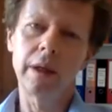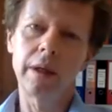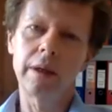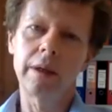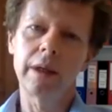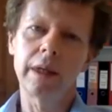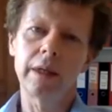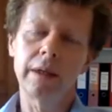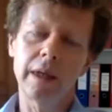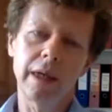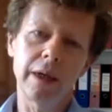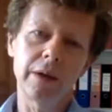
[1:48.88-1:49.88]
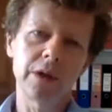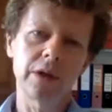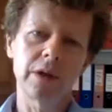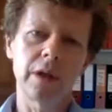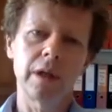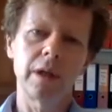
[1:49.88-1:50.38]
the
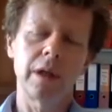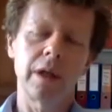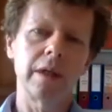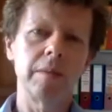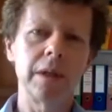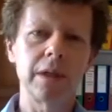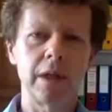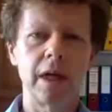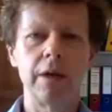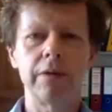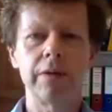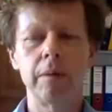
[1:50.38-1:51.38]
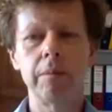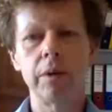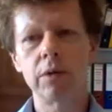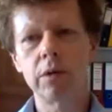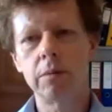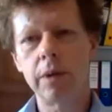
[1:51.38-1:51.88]
houses are going to be safe. They're
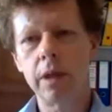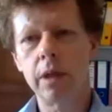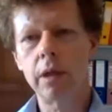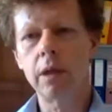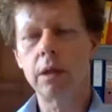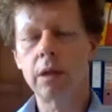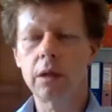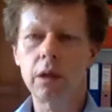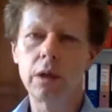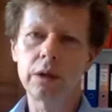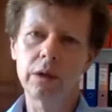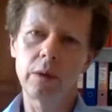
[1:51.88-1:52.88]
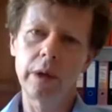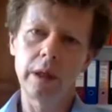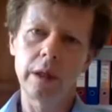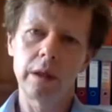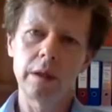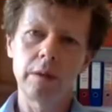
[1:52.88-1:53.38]
built to be
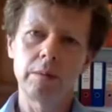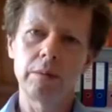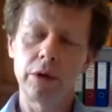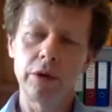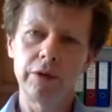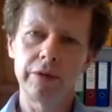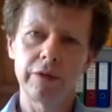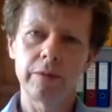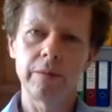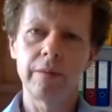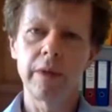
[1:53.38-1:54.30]
earthquake proof.